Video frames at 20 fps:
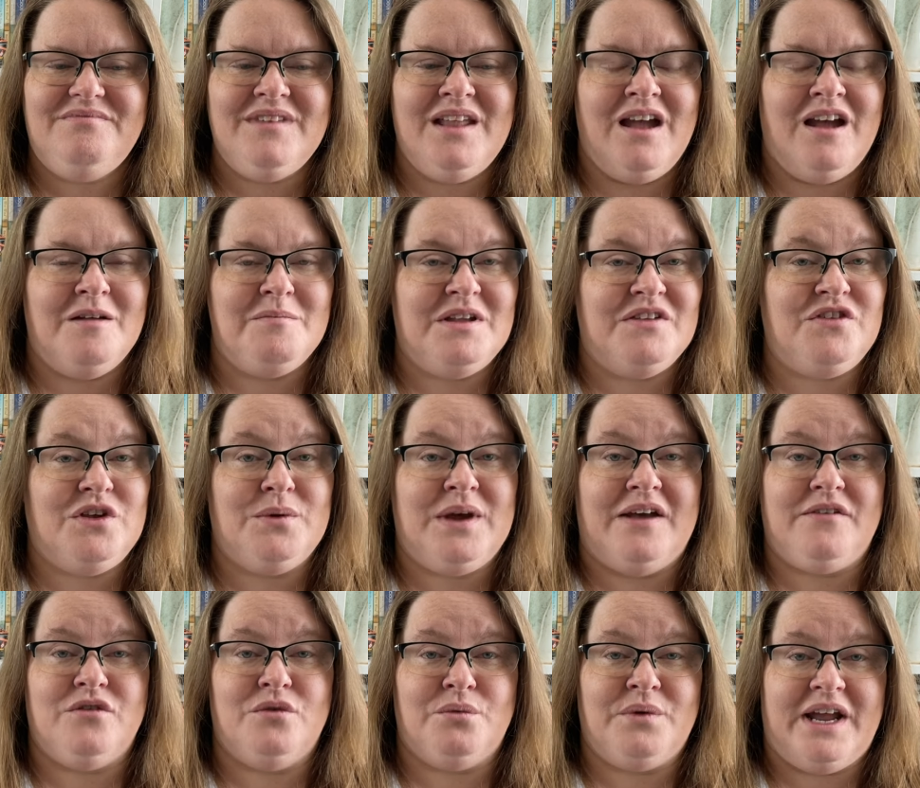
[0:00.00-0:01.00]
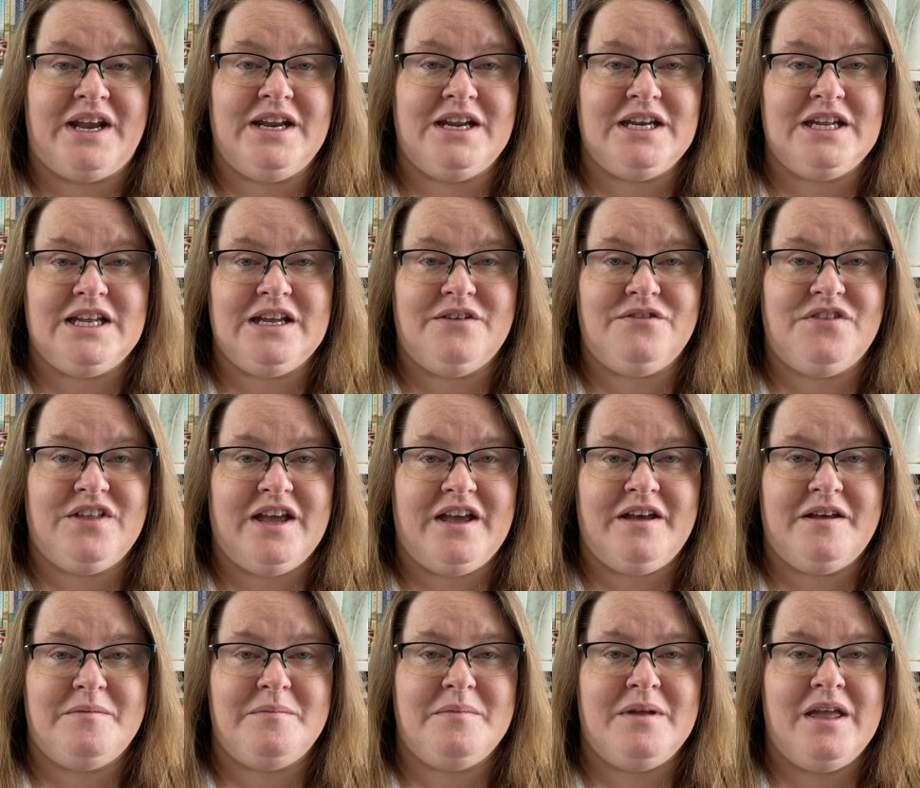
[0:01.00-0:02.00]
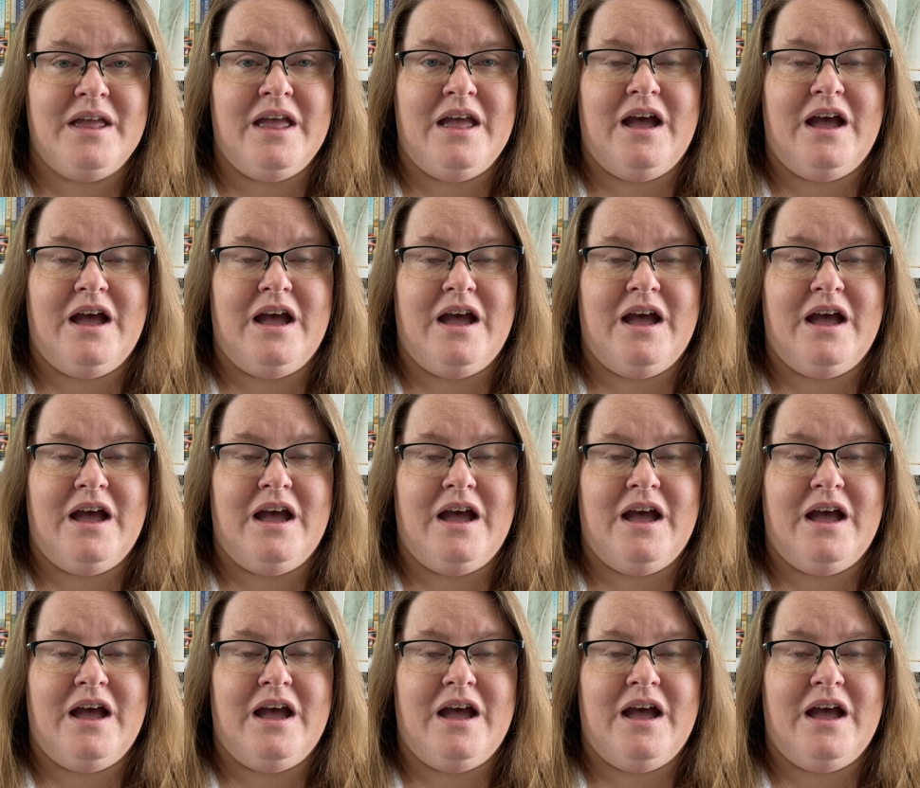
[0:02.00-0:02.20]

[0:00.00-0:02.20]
um, if you haven't read any of them,